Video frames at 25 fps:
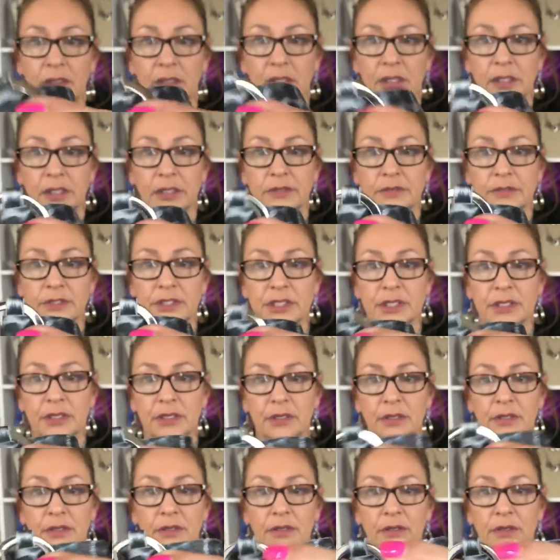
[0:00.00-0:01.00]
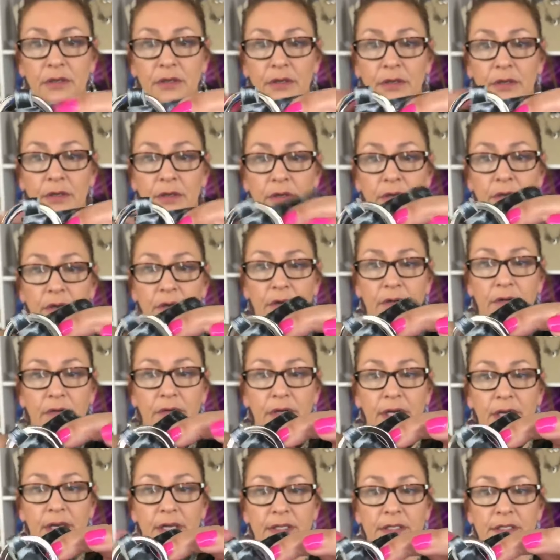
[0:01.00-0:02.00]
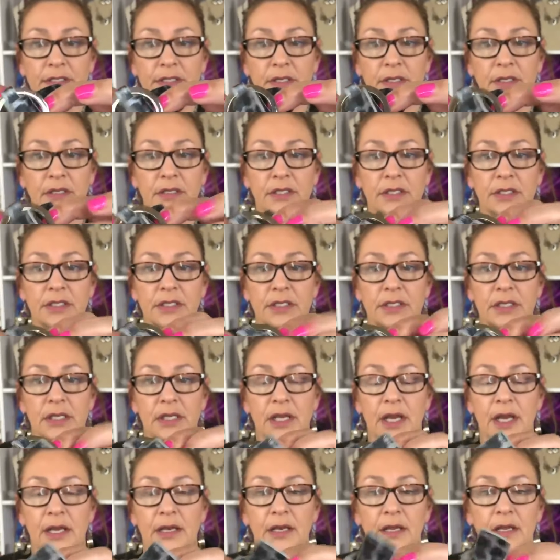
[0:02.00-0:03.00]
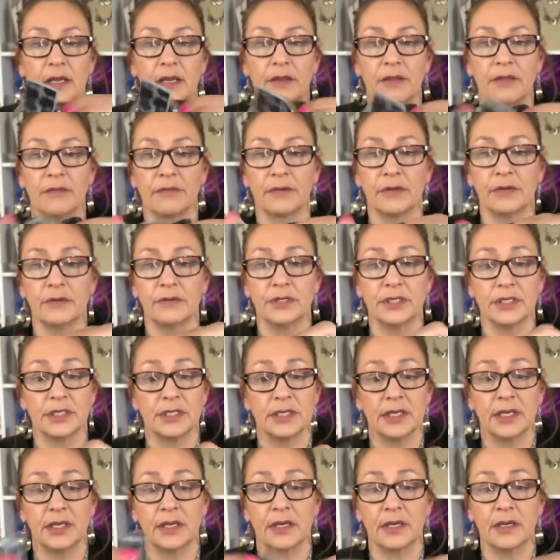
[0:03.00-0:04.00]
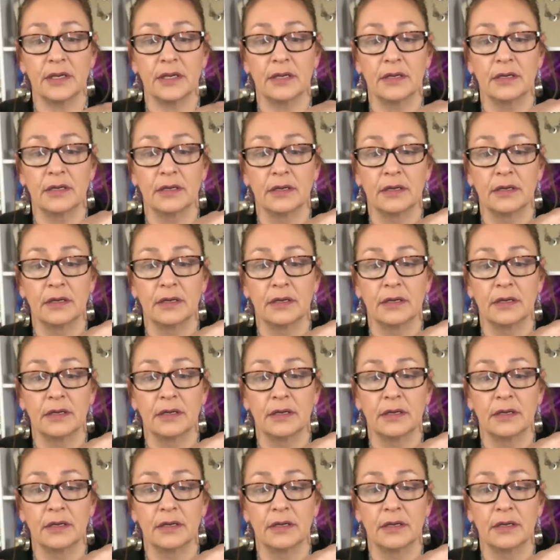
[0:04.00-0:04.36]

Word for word: closure, right? So you're just sliding it through just like a